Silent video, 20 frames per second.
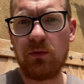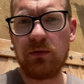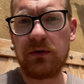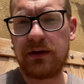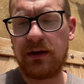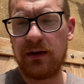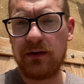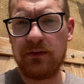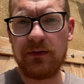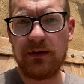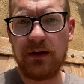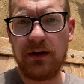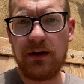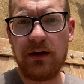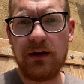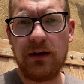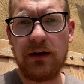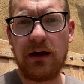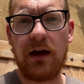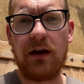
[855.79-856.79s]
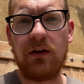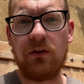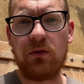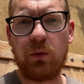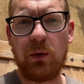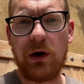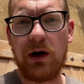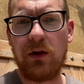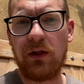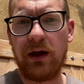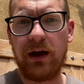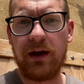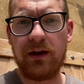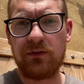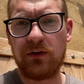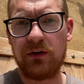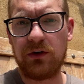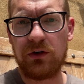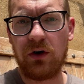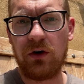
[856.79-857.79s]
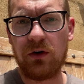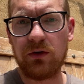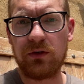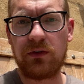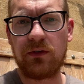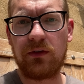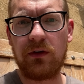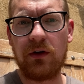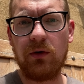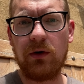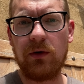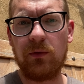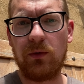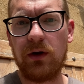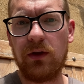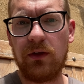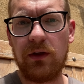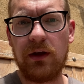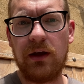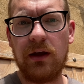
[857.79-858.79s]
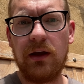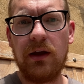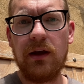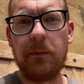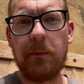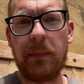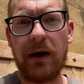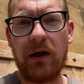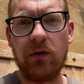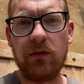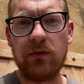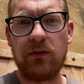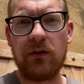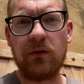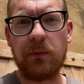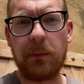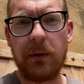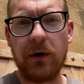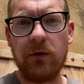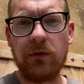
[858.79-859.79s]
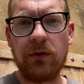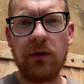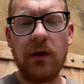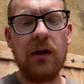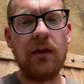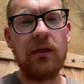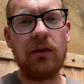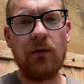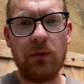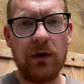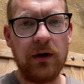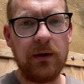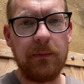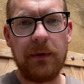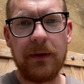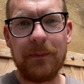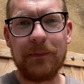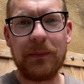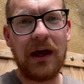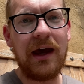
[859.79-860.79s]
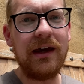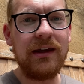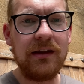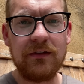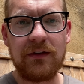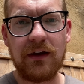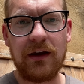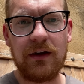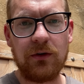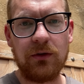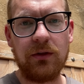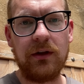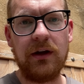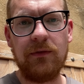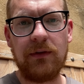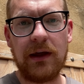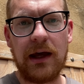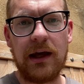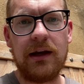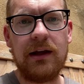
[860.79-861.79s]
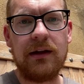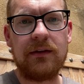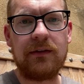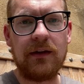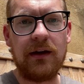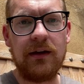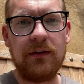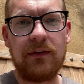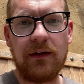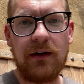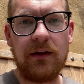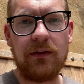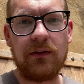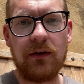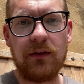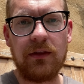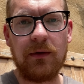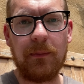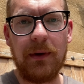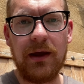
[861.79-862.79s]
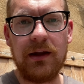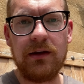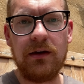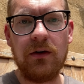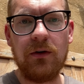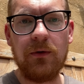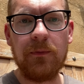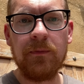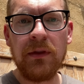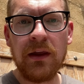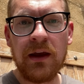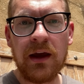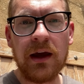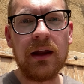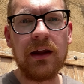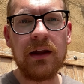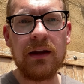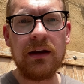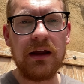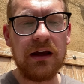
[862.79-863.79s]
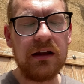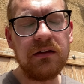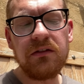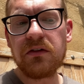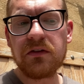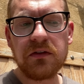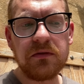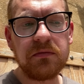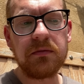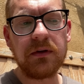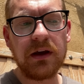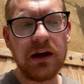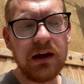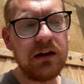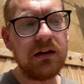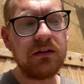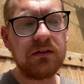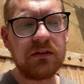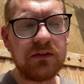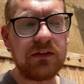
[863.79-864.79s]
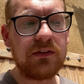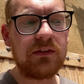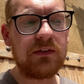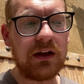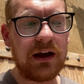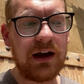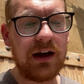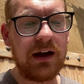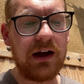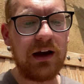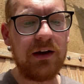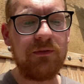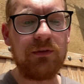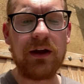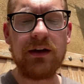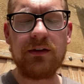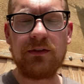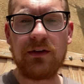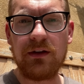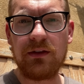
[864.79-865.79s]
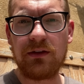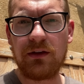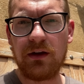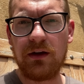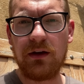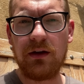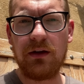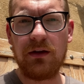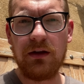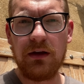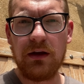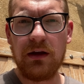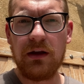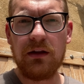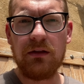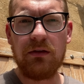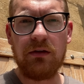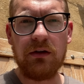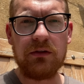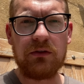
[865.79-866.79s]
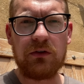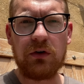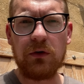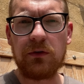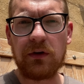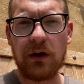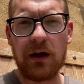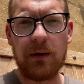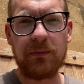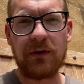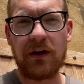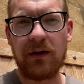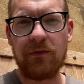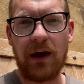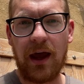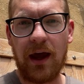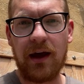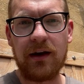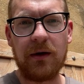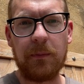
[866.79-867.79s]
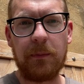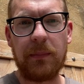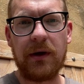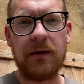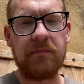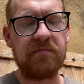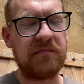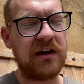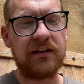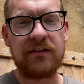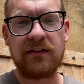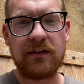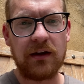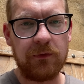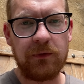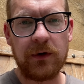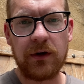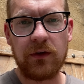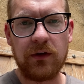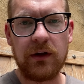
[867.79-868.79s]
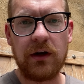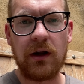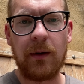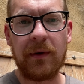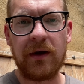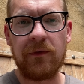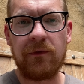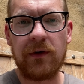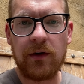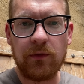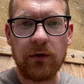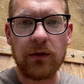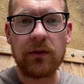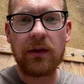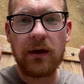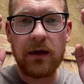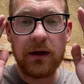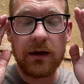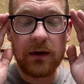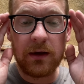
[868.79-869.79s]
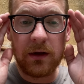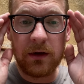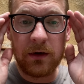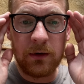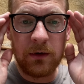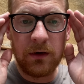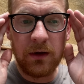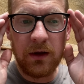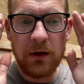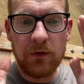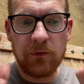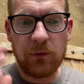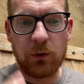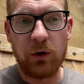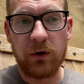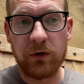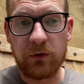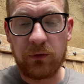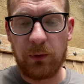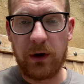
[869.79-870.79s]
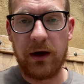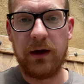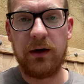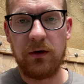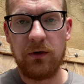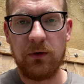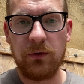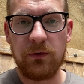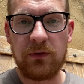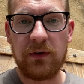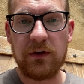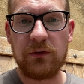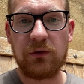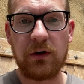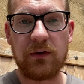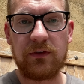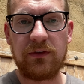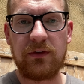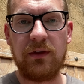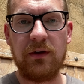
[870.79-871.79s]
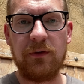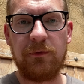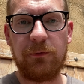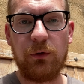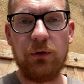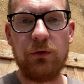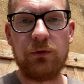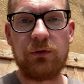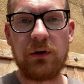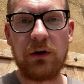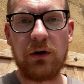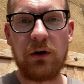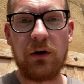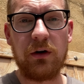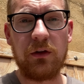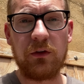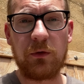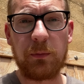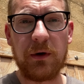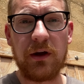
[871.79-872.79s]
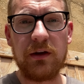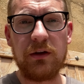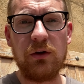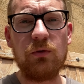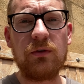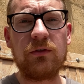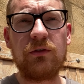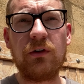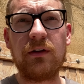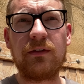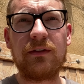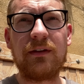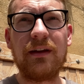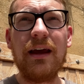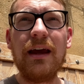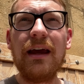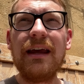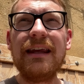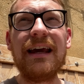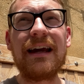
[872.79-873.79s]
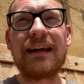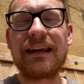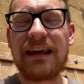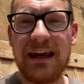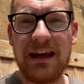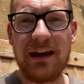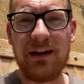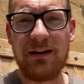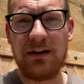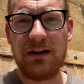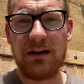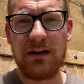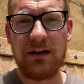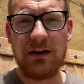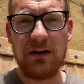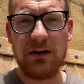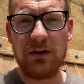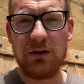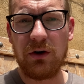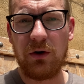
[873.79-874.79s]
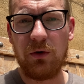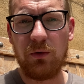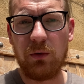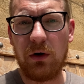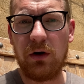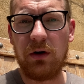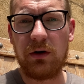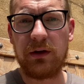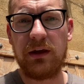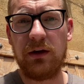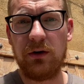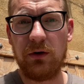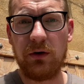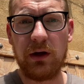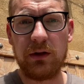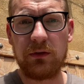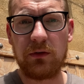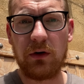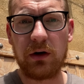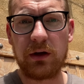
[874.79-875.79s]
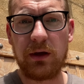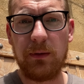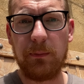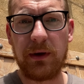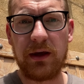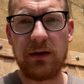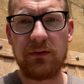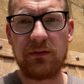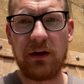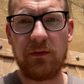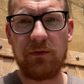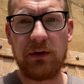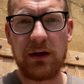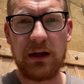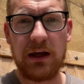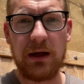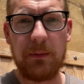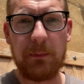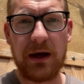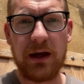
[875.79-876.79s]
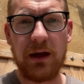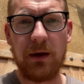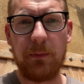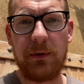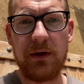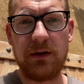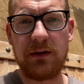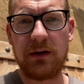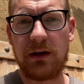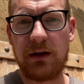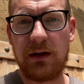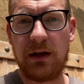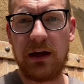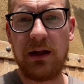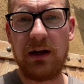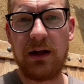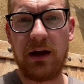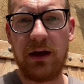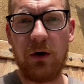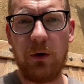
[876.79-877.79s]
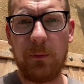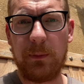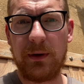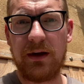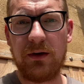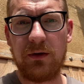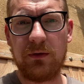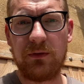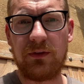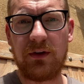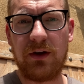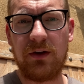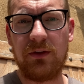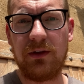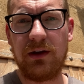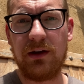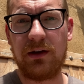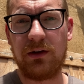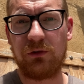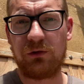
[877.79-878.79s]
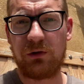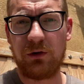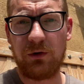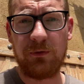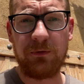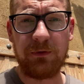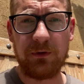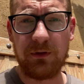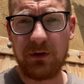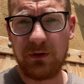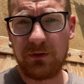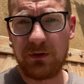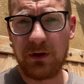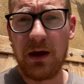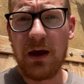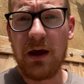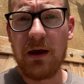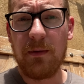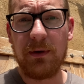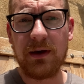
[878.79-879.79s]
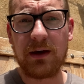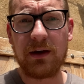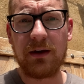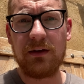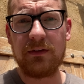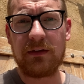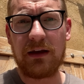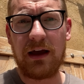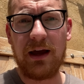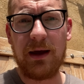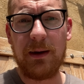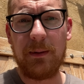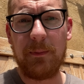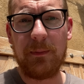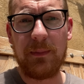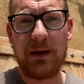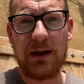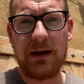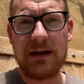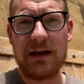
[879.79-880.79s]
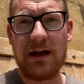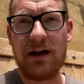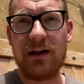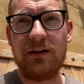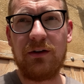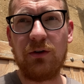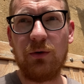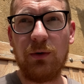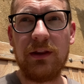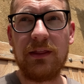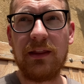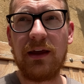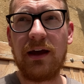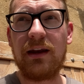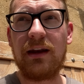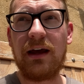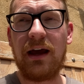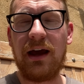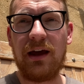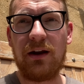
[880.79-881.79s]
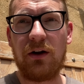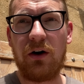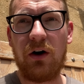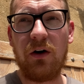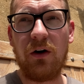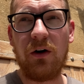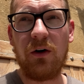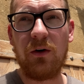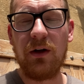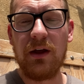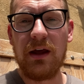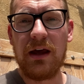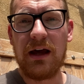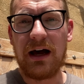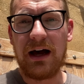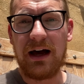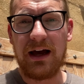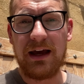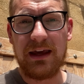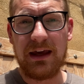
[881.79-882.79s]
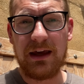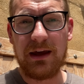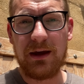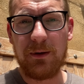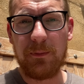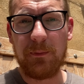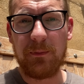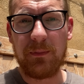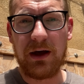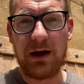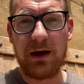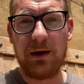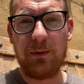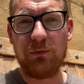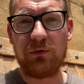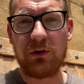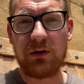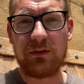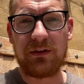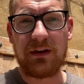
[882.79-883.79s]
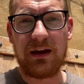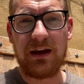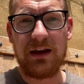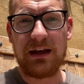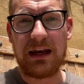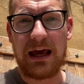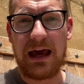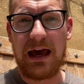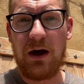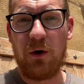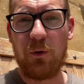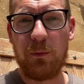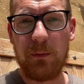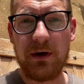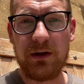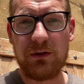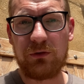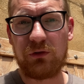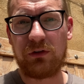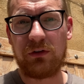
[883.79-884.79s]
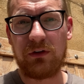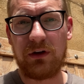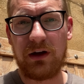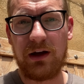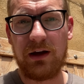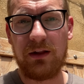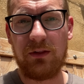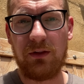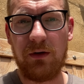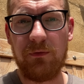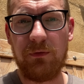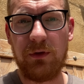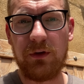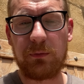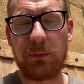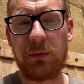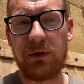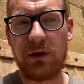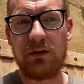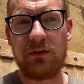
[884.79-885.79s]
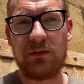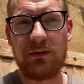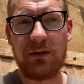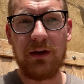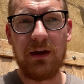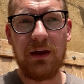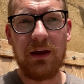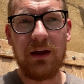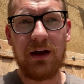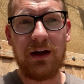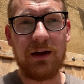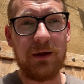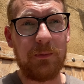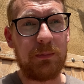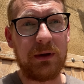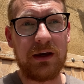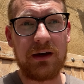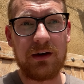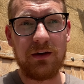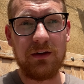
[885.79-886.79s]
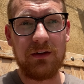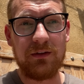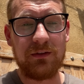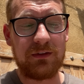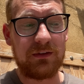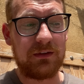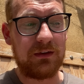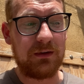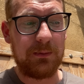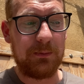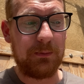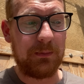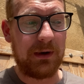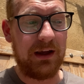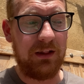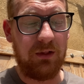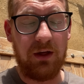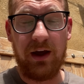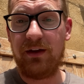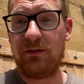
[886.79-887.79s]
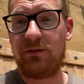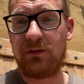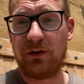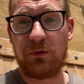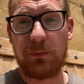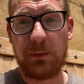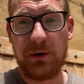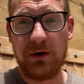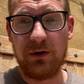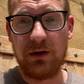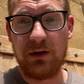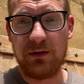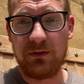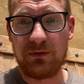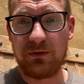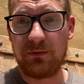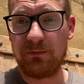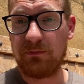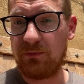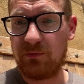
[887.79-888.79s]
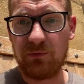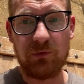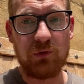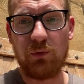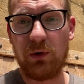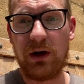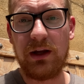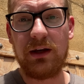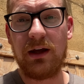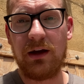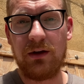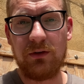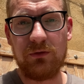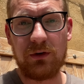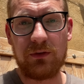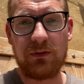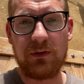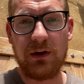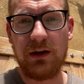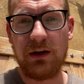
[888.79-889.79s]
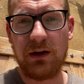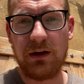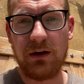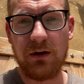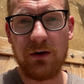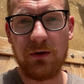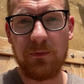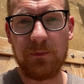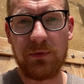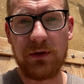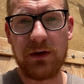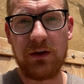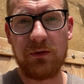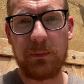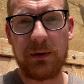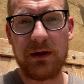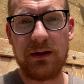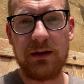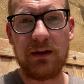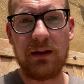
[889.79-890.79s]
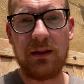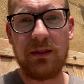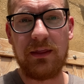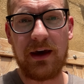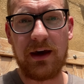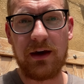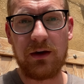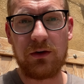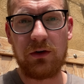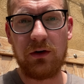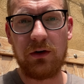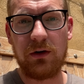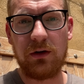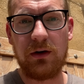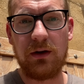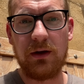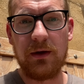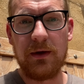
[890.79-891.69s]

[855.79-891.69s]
kids eating as well as adults, so it really balances both. The rib, I can take or leave that. It's nice that it's on the menu, and I've liked it the two times I've had it, but it's definitely not my favorite thing. And of course, Rhino suggests the Felucian garden spread. You can't go wrong here at Docking Bay 7, in my opinion, and I hope I don't sound like a shill for this, because I am not doing that at all. I am just saying how much I love this place, because my last experience right now just eating here has been that good,